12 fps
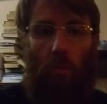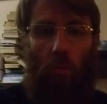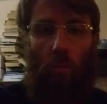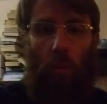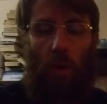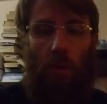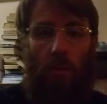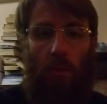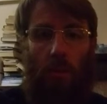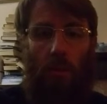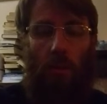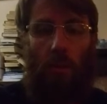want
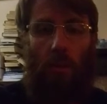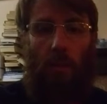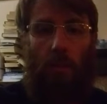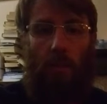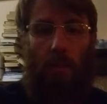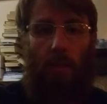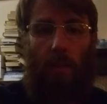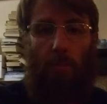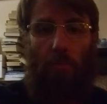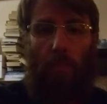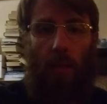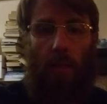to step
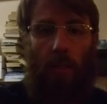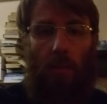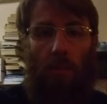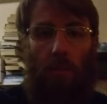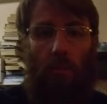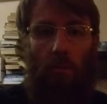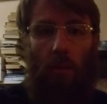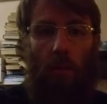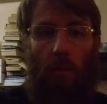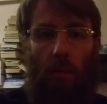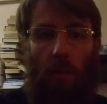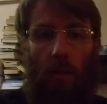back into
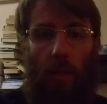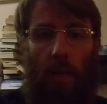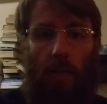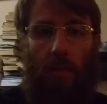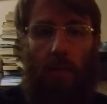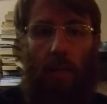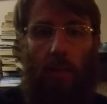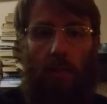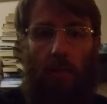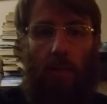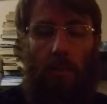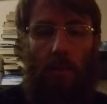a dead
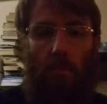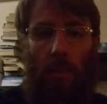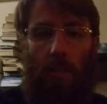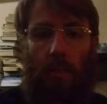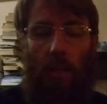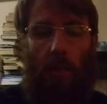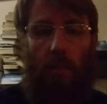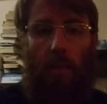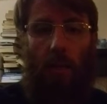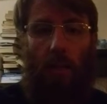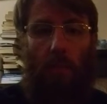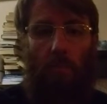system, a dead
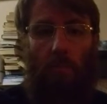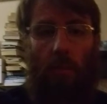game.